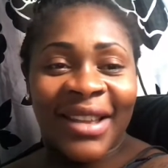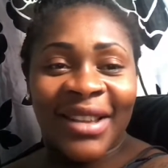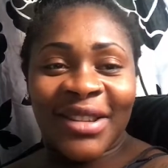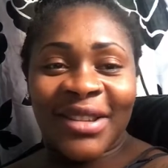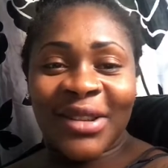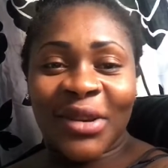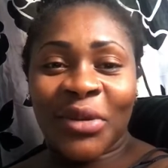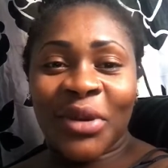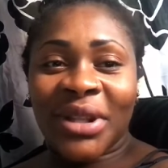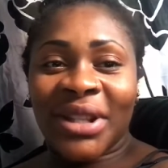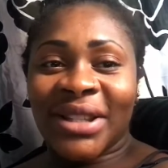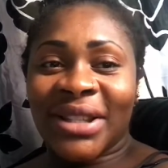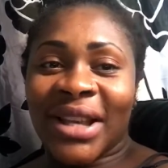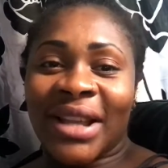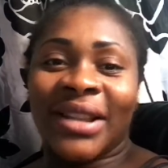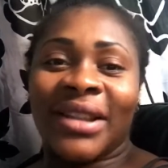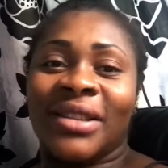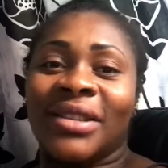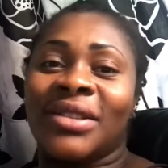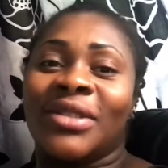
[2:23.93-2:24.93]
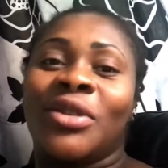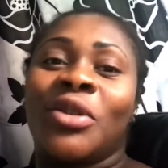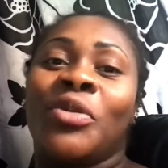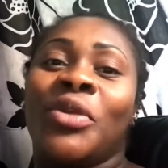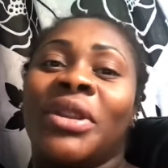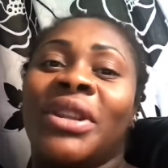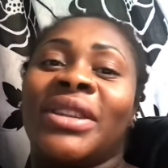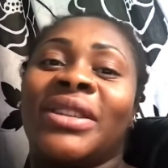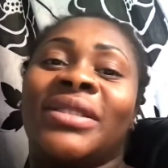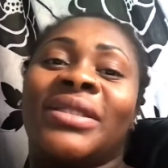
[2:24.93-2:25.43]
So we decided to go
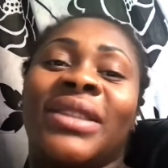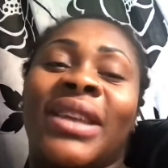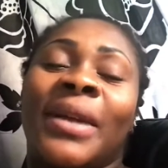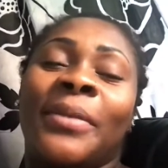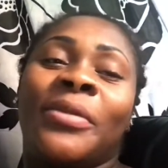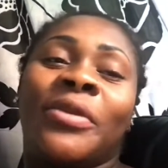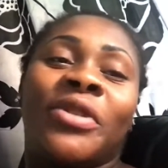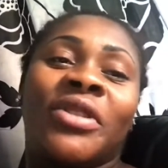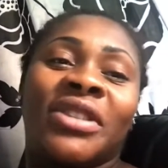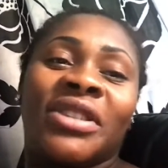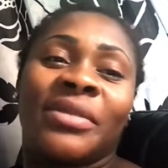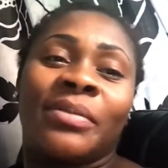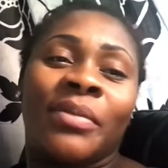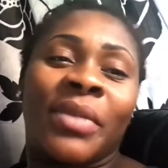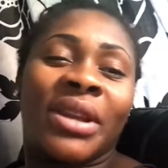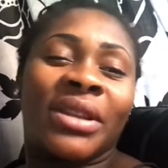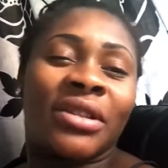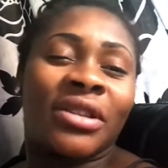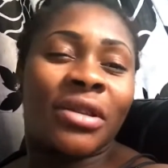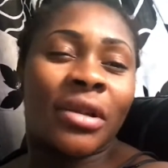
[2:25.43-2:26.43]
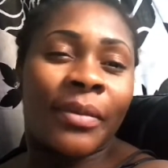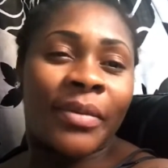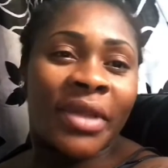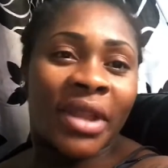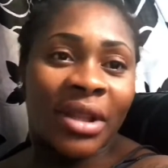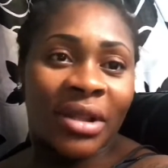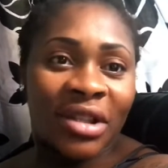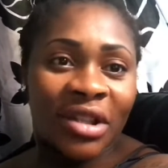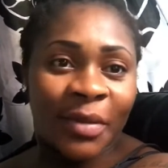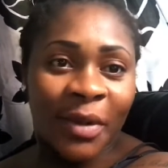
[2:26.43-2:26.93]
with this name because it meant
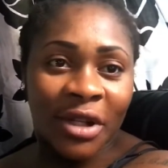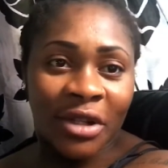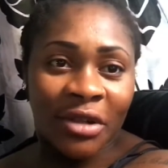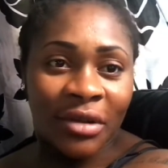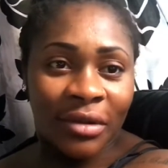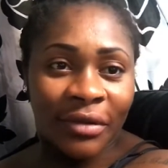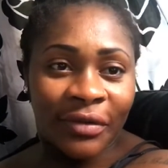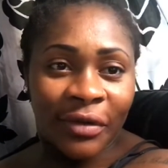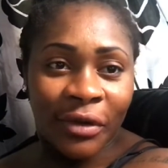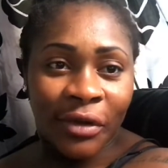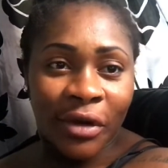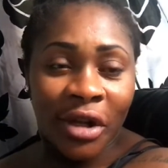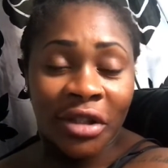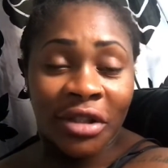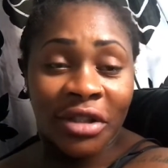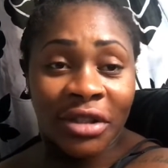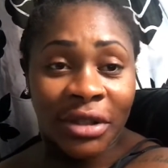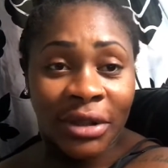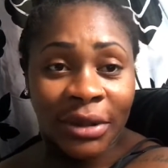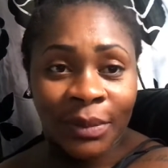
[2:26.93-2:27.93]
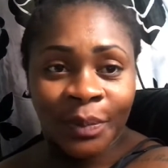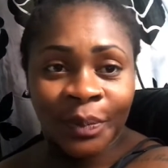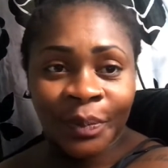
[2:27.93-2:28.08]
something special for us,